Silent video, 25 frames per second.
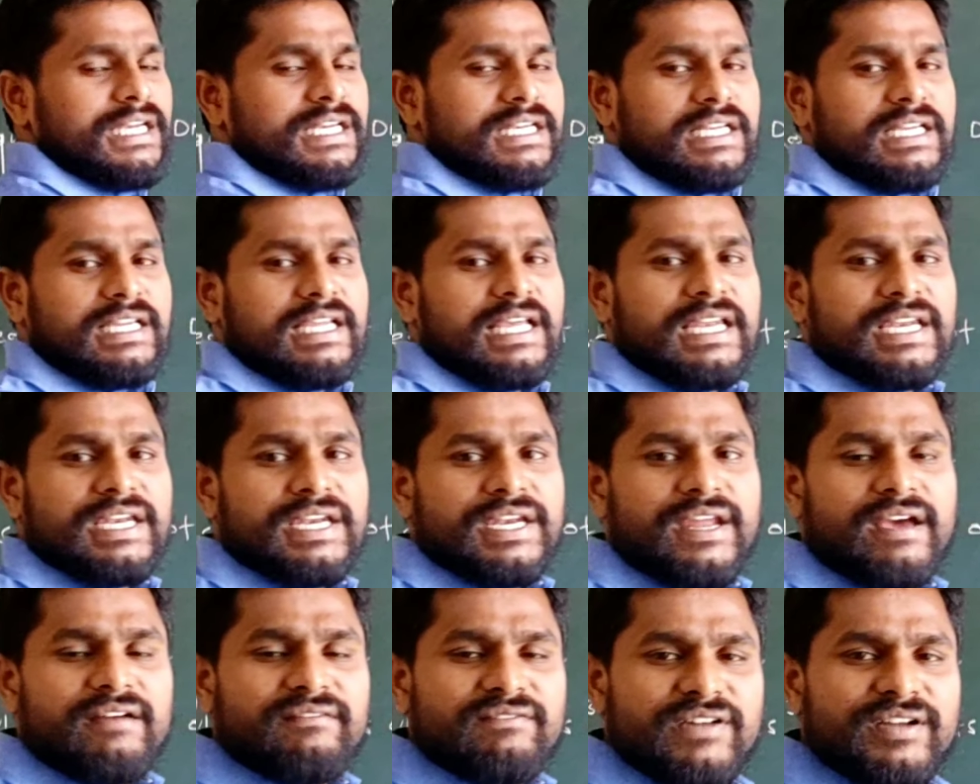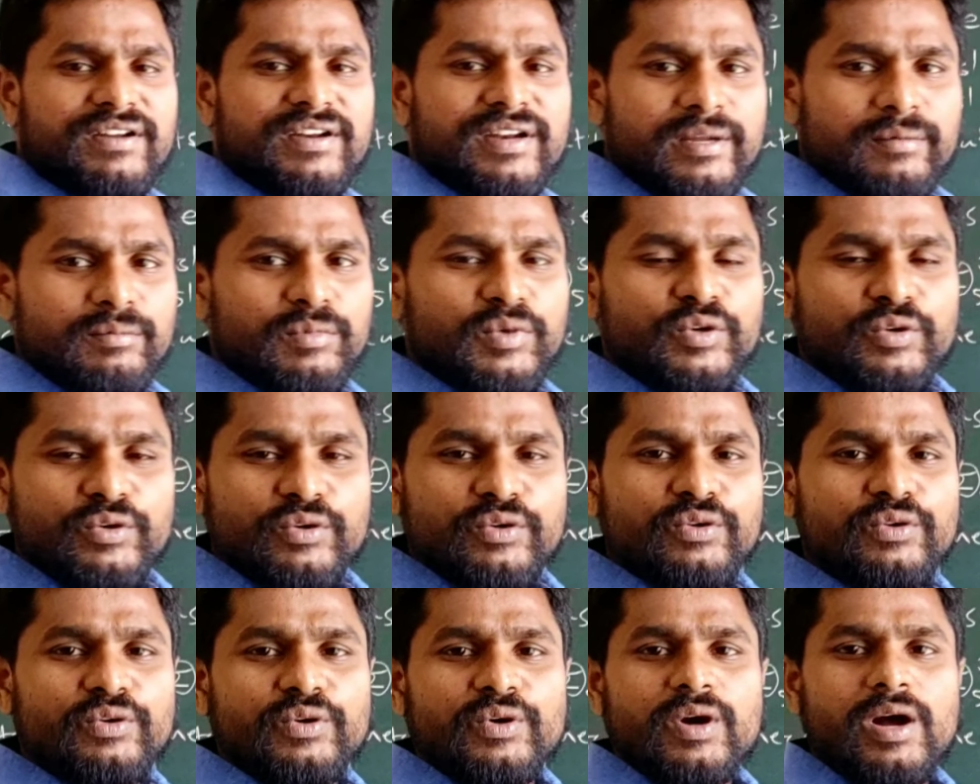It can never
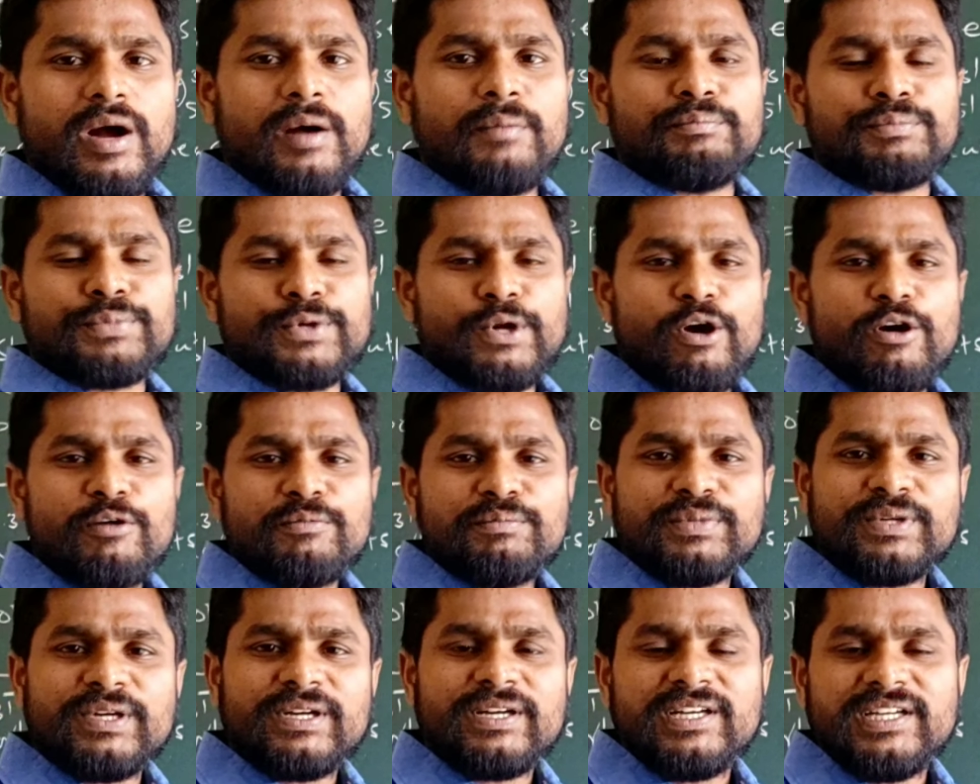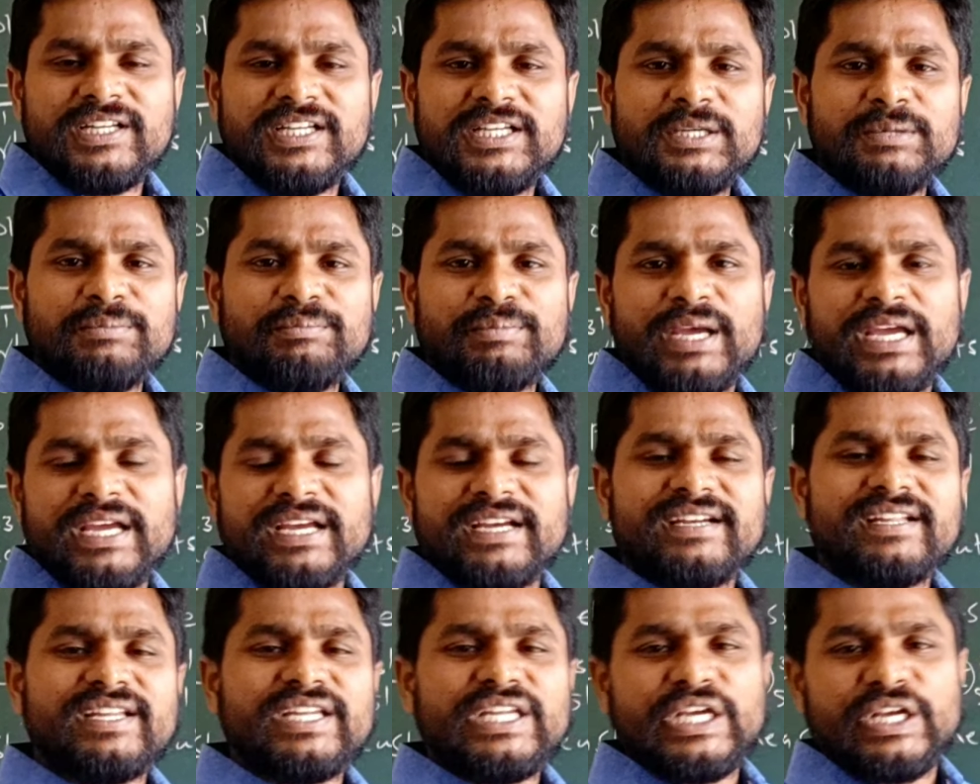remove a properly
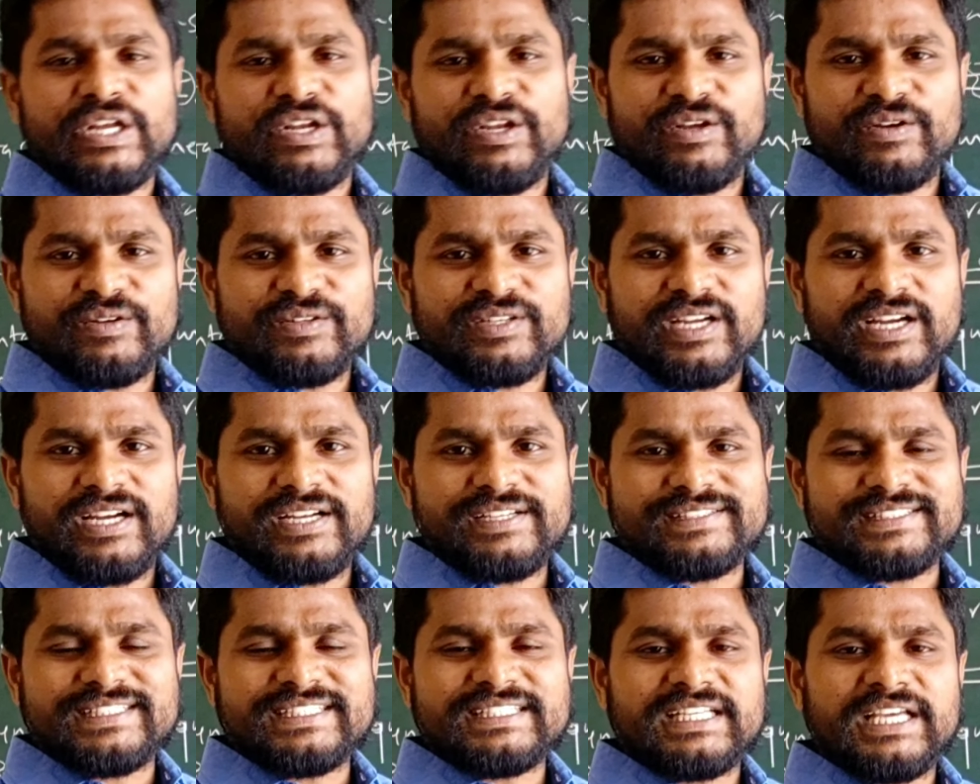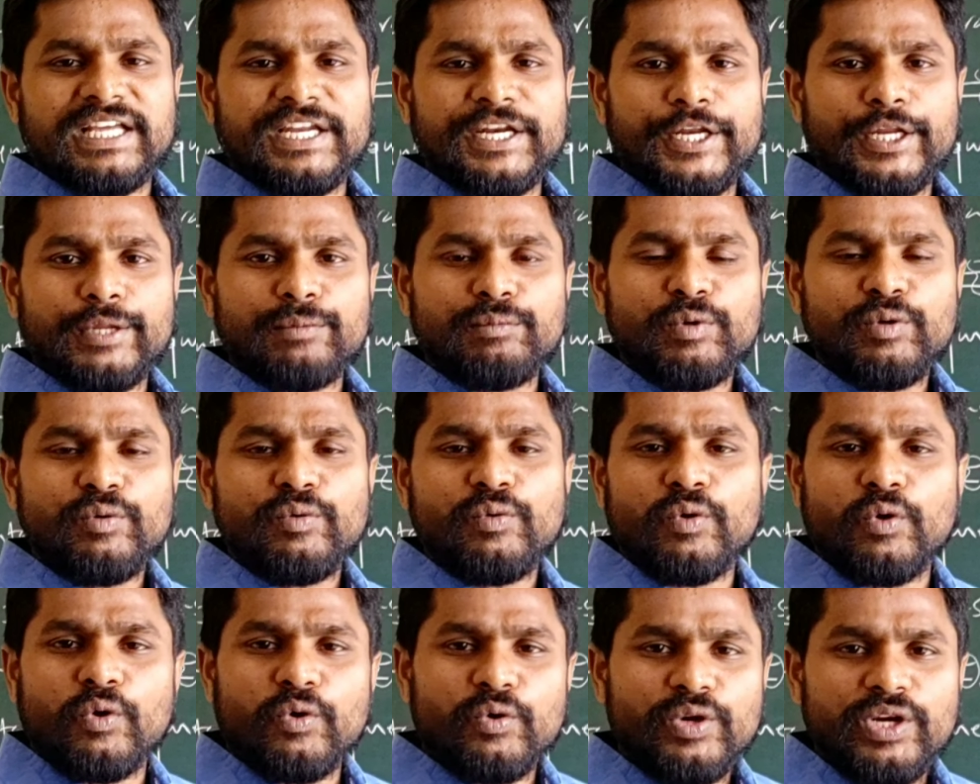paired nucleotides. It can
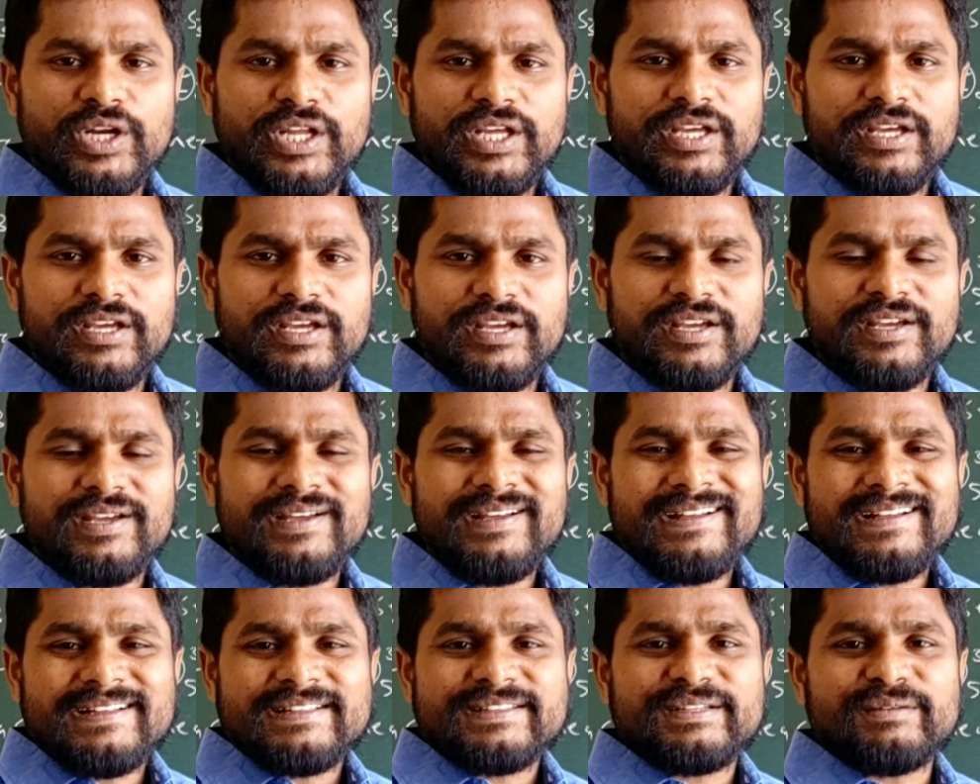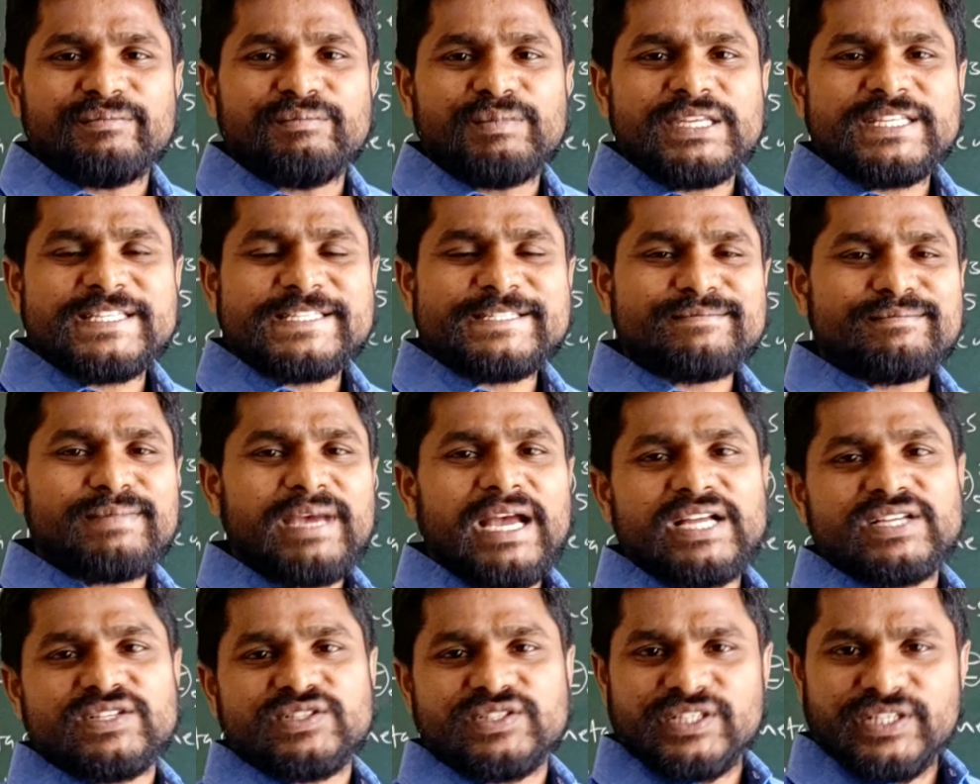remove only the
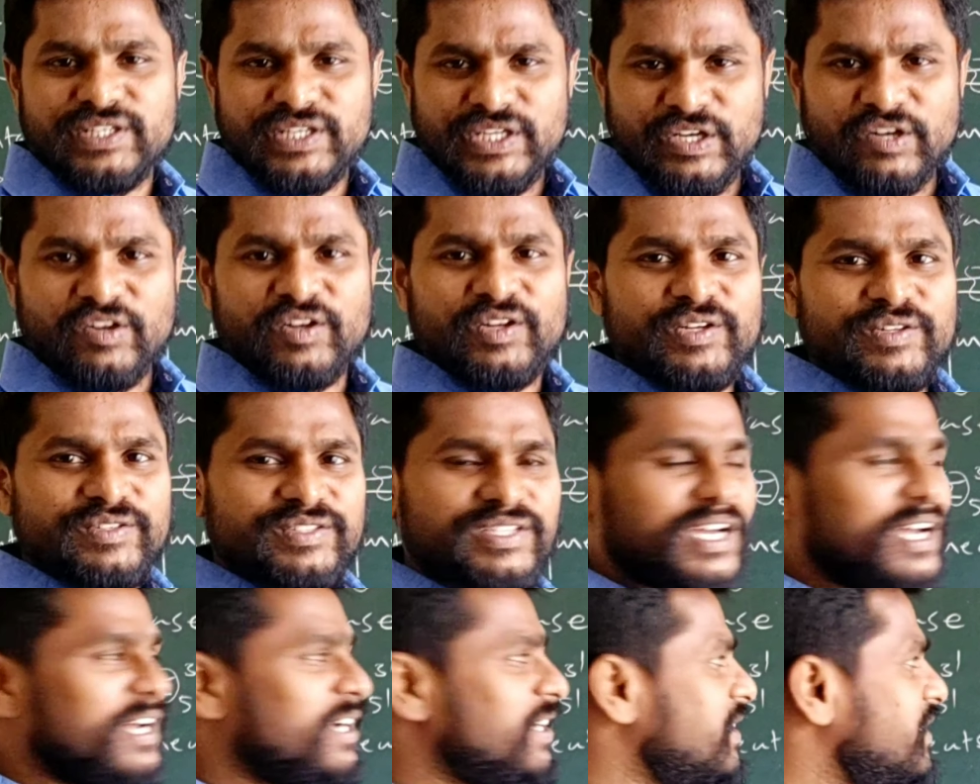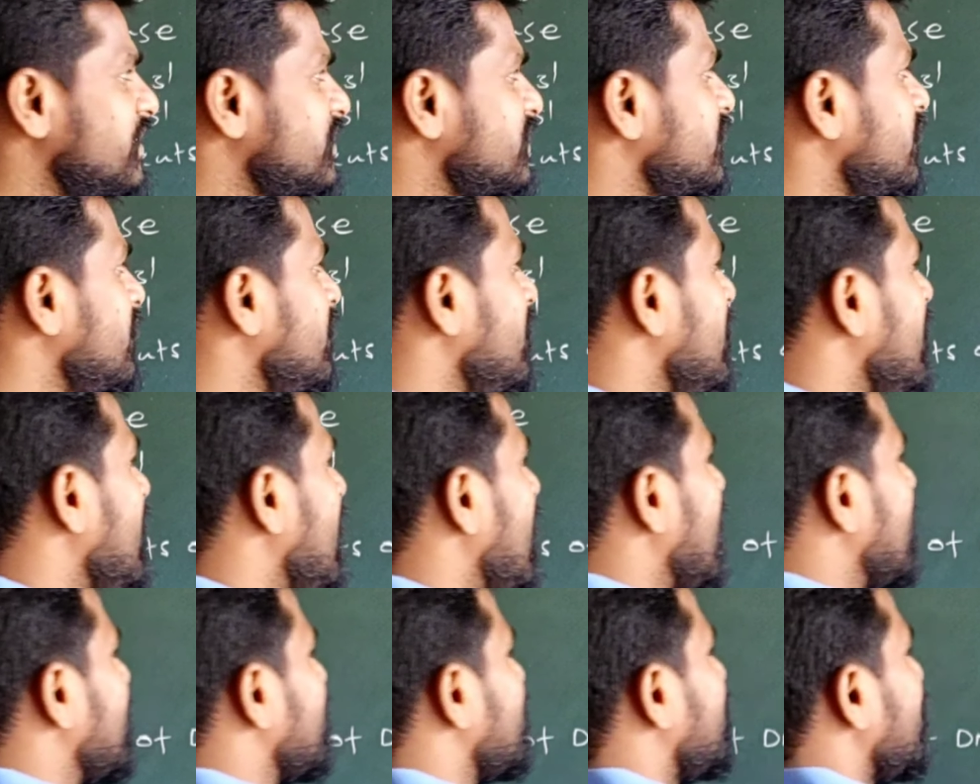mismatched nucleotides,
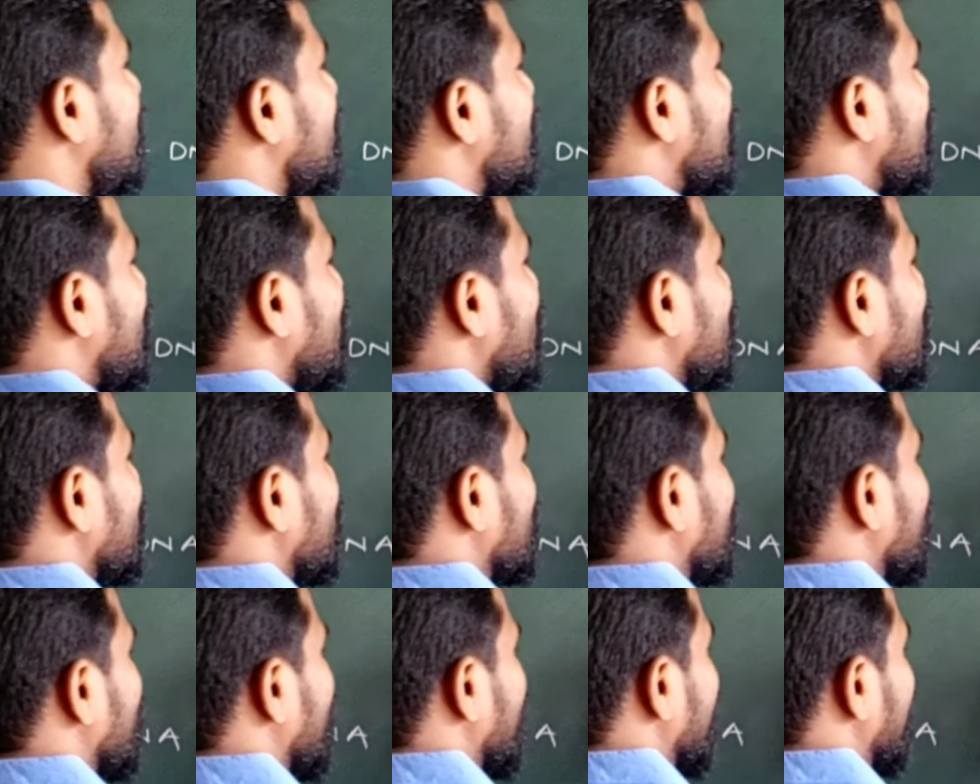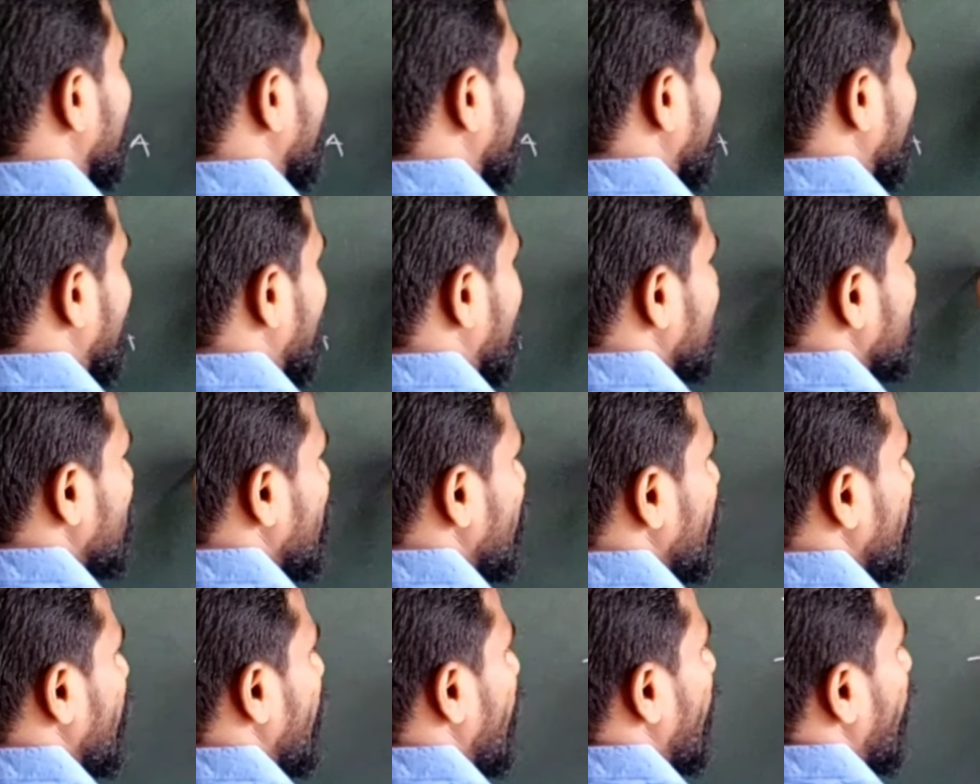and that too it can
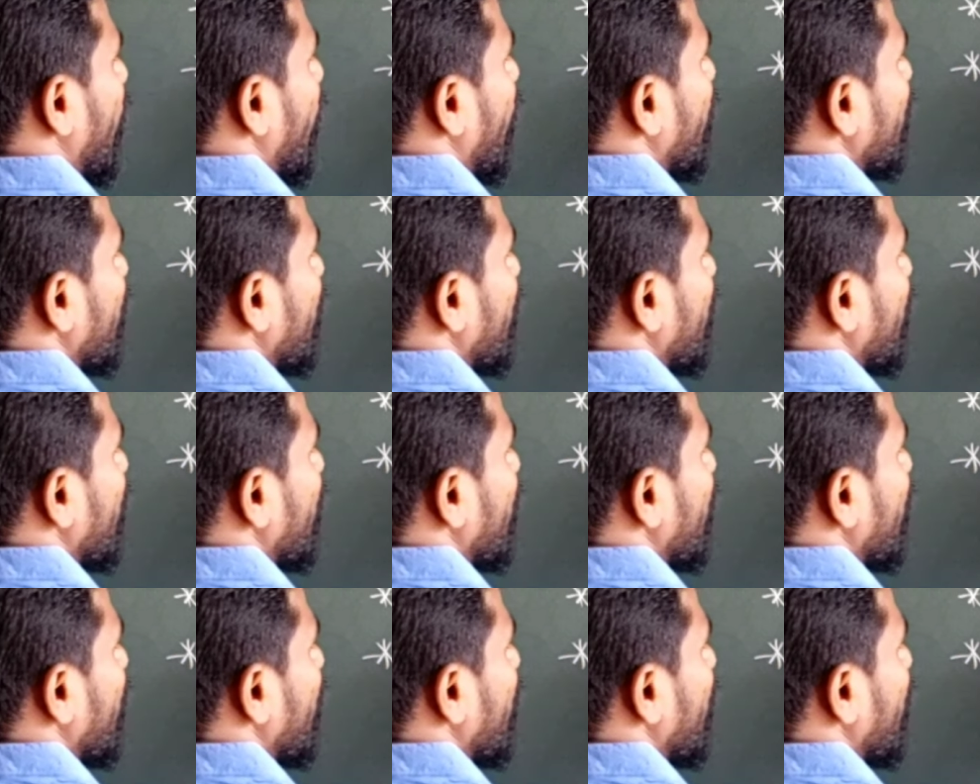remove